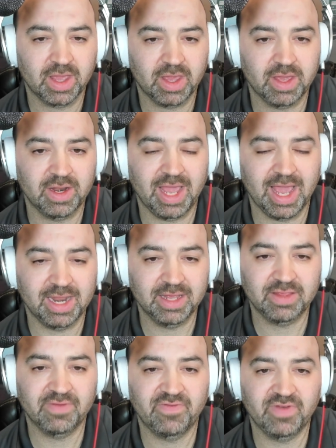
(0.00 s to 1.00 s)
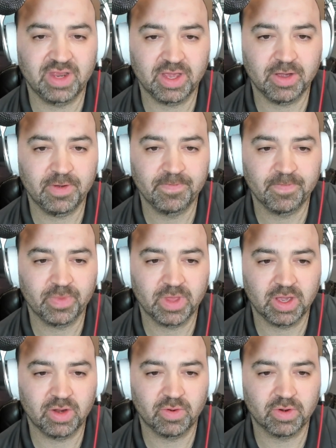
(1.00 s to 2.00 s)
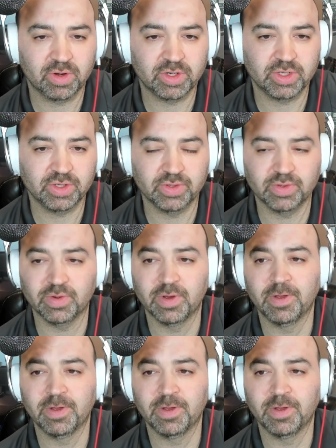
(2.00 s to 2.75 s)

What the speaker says: and edit the video in order to